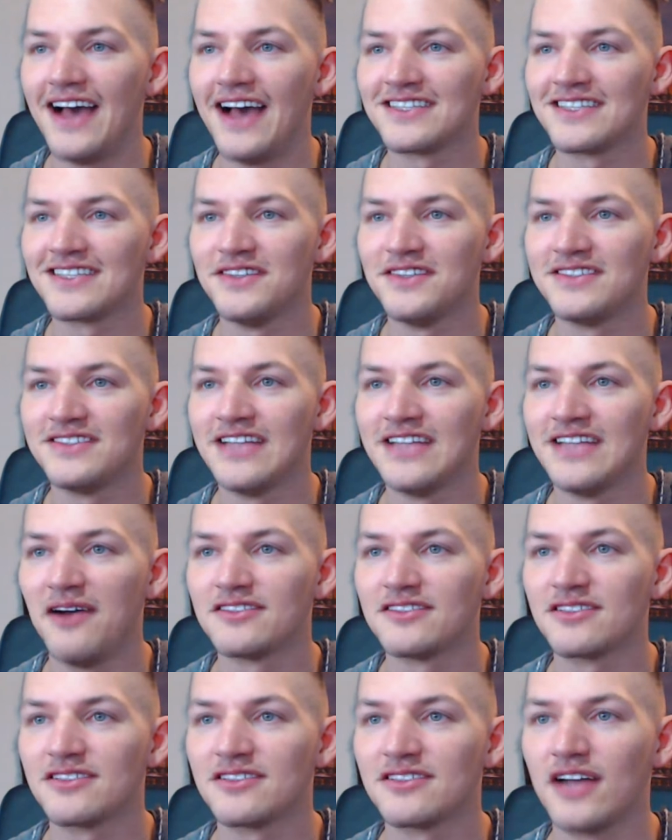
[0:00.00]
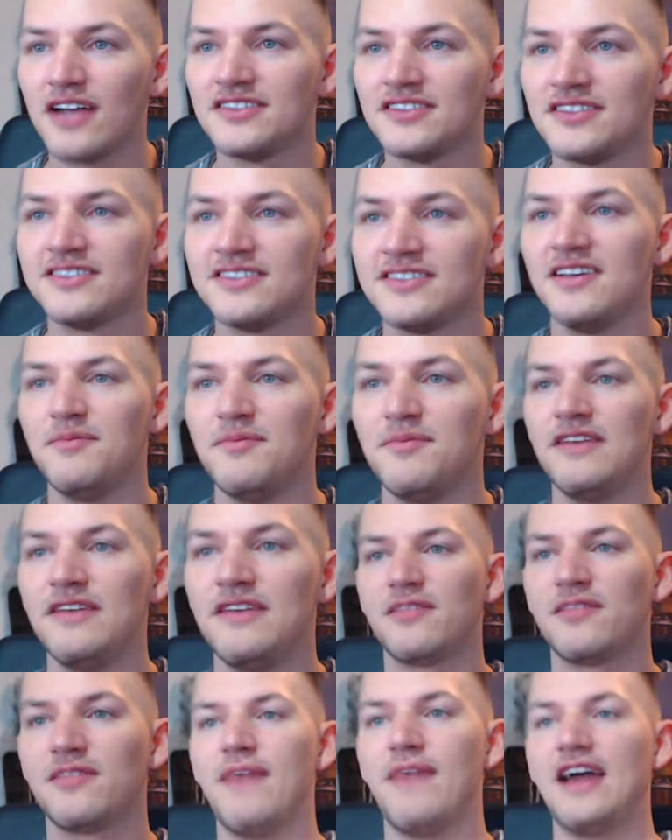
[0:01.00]
he's down to squash his silly beef
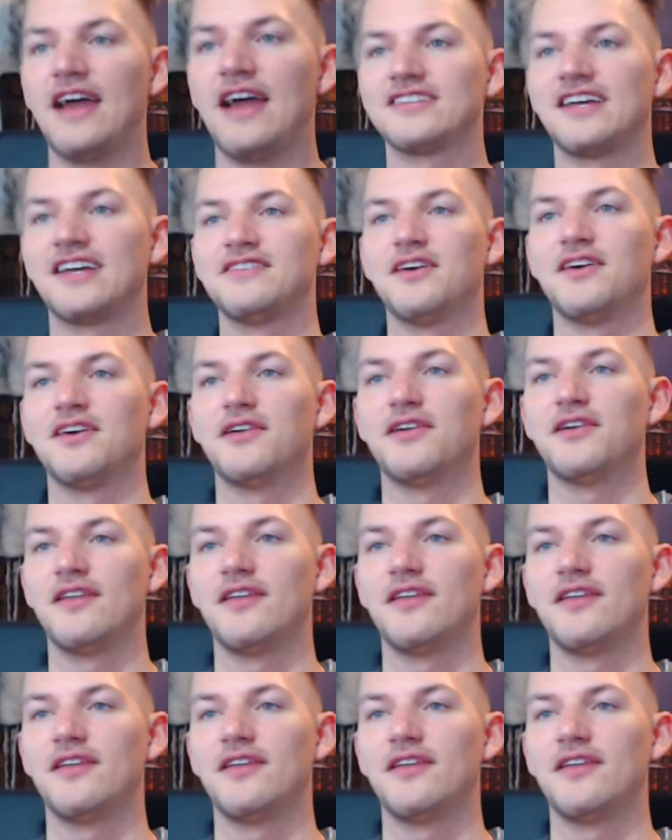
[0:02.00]
with Magic Antonio.